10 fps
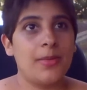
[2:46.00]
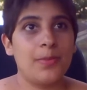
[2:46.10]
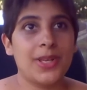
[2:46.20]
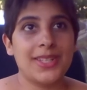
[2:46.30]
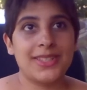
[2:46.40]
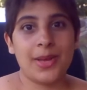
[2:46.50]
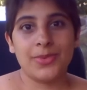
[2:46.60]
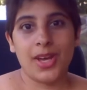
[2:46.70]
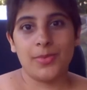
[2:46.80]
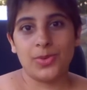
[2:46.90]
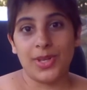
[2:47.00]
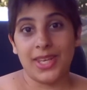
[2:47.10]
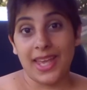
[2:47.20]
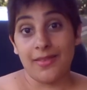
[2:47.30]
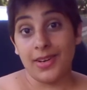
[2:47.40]
Because sometimes we
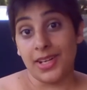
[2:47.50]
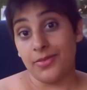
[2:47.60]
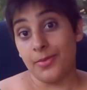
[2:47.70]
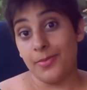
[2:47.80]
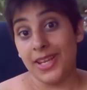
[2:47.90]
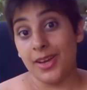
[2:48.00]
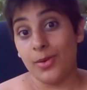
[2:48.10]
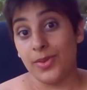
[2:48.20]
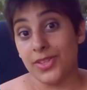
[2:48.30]
can get really familiar with